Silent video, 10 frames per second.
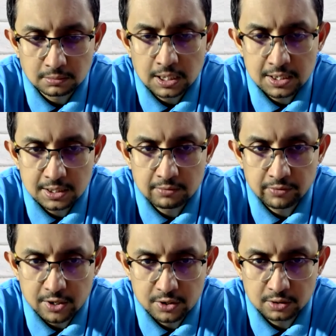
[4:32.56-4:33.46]
lessen the
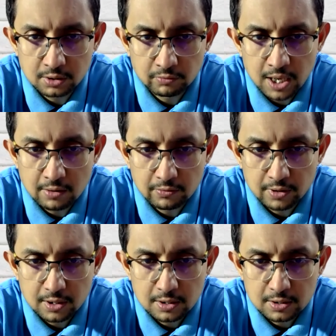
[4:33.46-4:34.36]
friction of life.
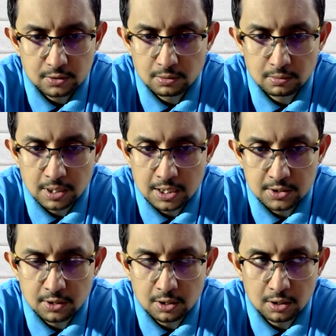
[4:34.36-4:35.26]
So
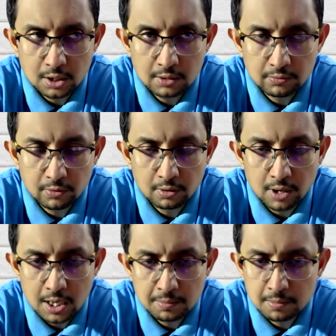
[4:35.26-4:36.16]
it's not only for
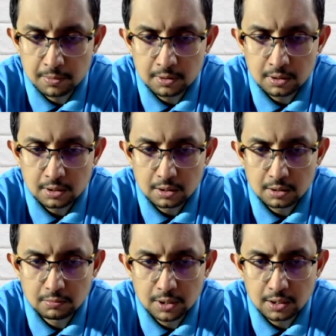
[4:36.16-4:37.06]
IT people
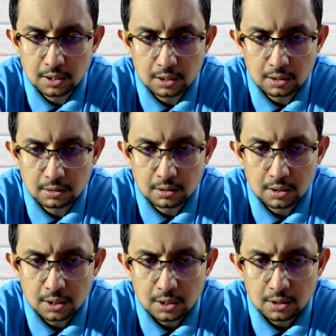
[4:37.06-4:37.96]

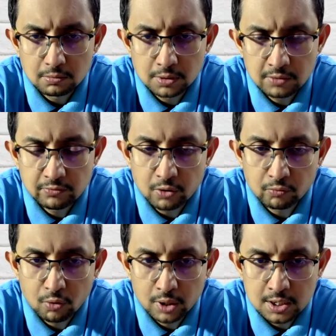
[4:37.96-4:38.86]
who need to
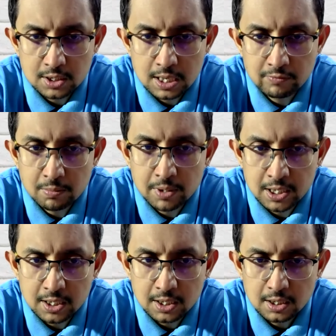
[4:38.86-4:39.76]
focus.
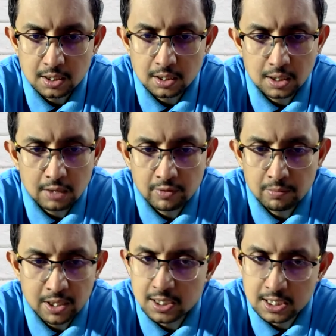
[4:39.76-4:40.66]
Everybody
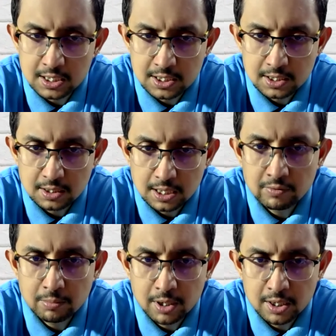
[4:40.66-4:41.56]
does.
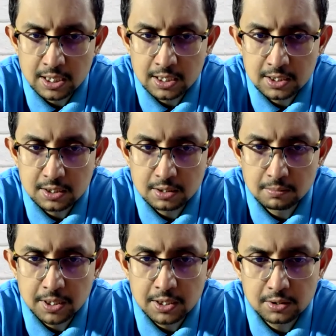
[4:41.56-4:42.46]
Everybody does,
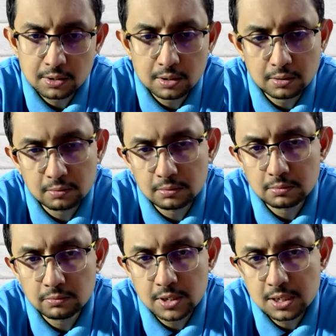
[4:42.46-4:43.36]
be it
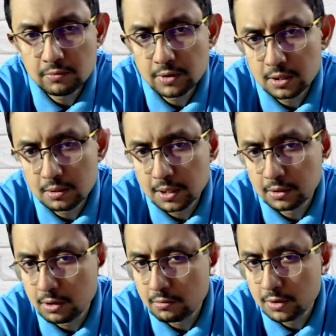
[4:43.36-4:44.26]
whichever
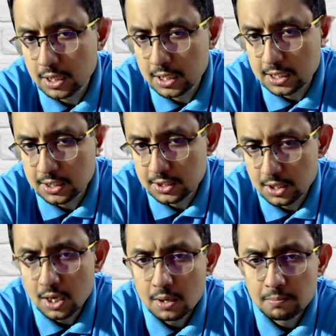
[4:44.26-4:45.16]
background it is,
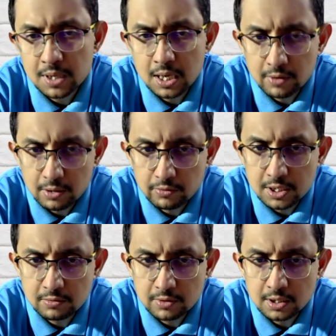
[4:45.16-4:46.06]
behavior,
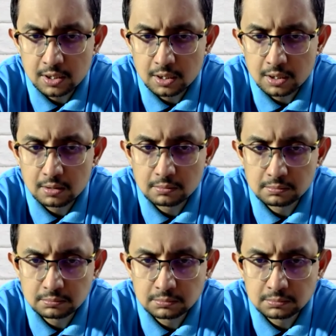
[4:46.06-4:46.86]
whichever